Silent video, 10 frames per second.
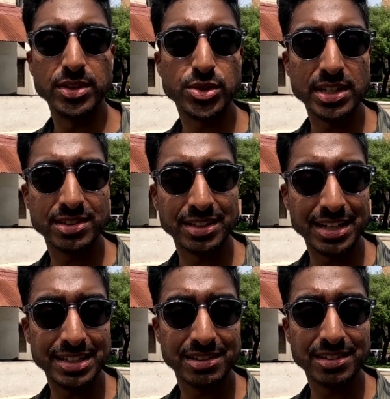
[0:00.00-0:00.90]
the
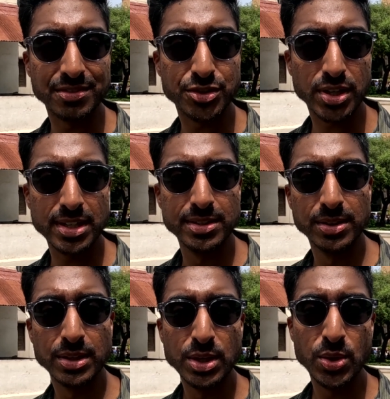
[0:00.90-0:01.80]
transatlantic slave trade,
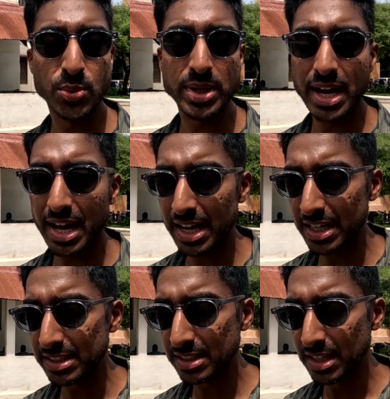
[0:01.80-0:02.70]
we
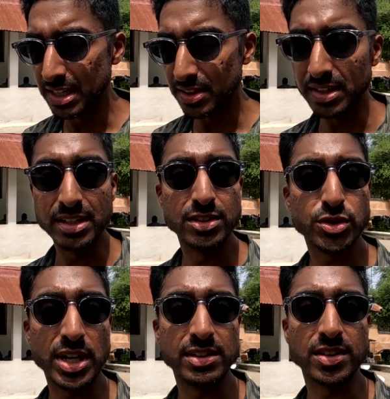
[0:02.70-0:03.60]
had the
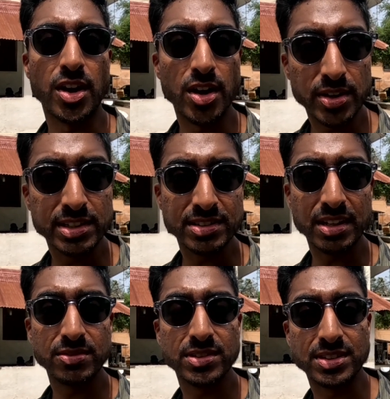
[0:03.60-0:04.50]
trans-Saharan
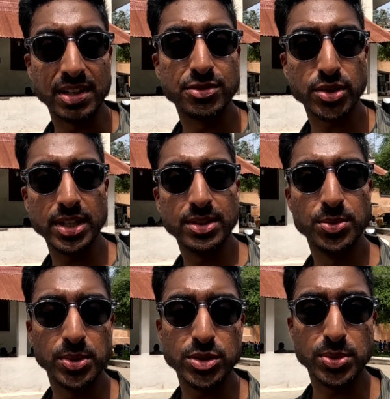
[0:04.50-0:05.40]
slave trade,
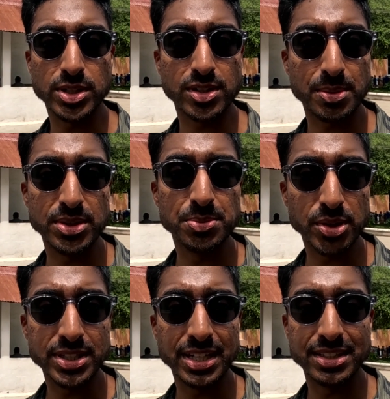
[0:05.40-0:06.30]
which we talked about in
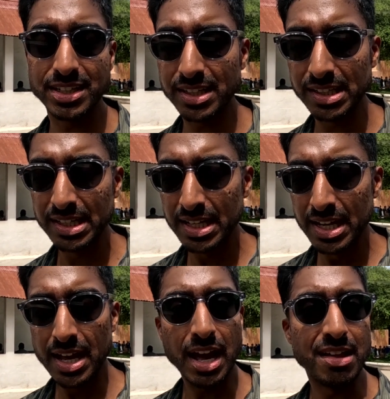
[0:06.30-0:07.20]
Mauritania,
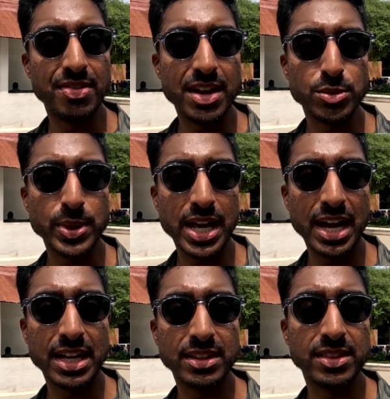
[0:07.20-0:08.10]
and then we
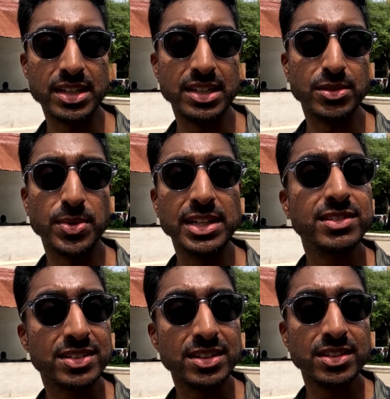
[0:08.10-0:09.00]
had the Red
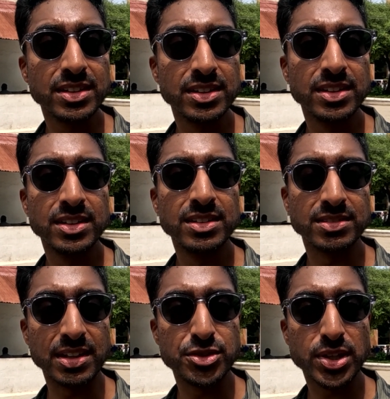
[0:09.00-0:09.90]
Sea
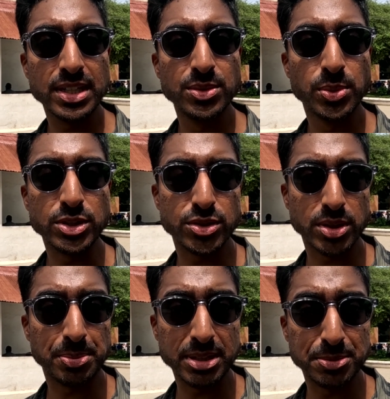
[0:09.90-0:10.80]
slave trade, which
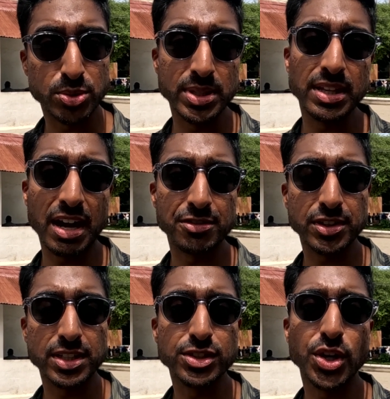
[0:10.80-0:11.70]
took place between the
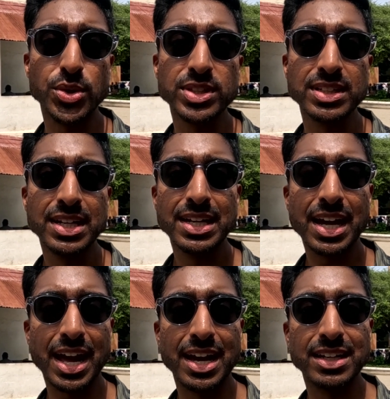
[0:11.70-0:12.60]
African coast
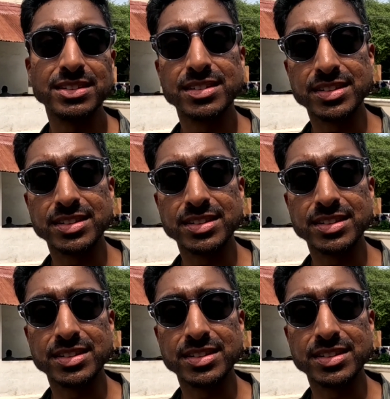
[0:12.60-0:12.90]
and